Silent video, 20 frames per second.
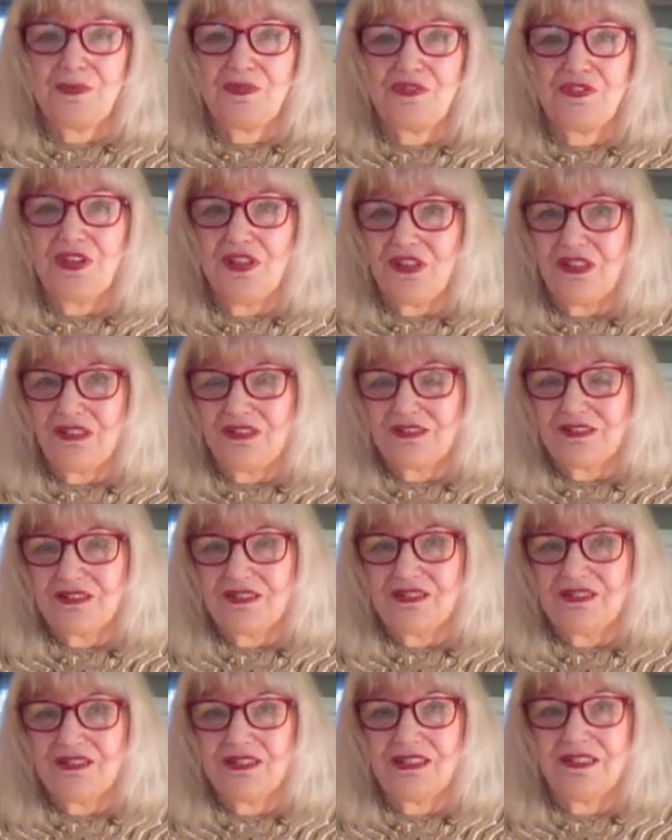
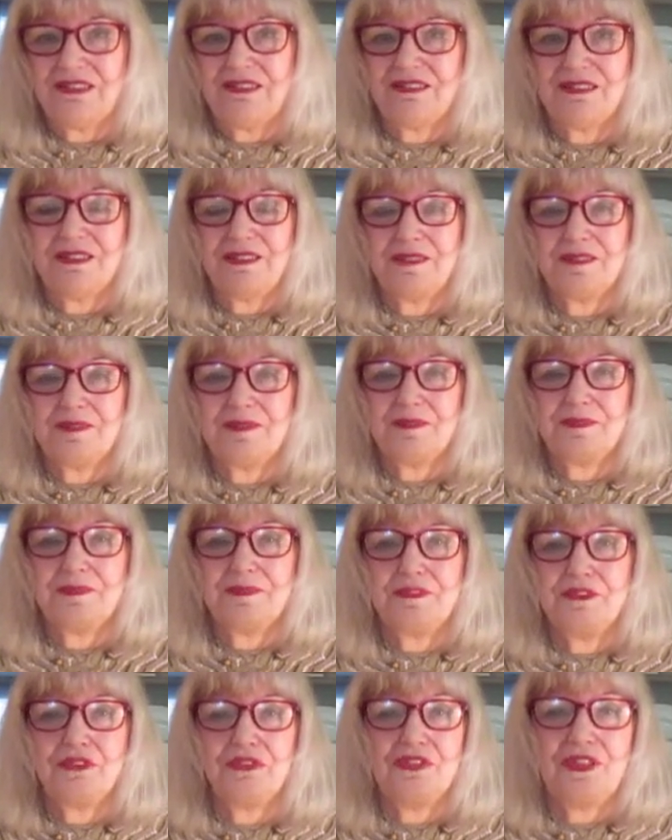Falls in
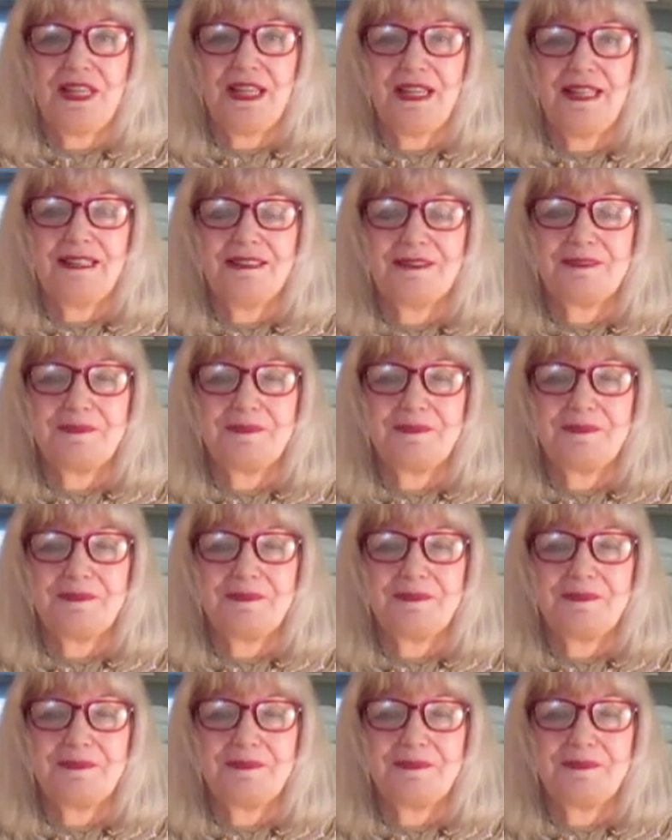Newfoundland.